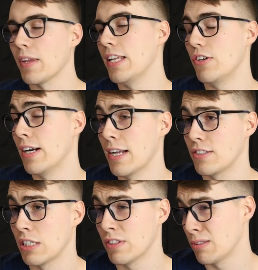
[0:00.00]
And your
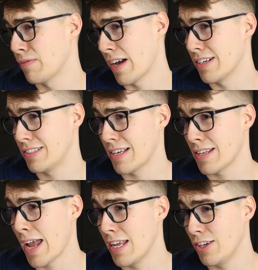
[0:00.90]
internet service provider
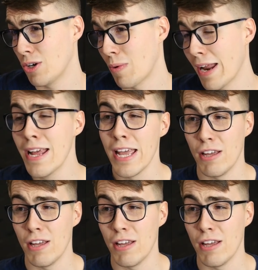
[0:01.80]
says, hey, you know what?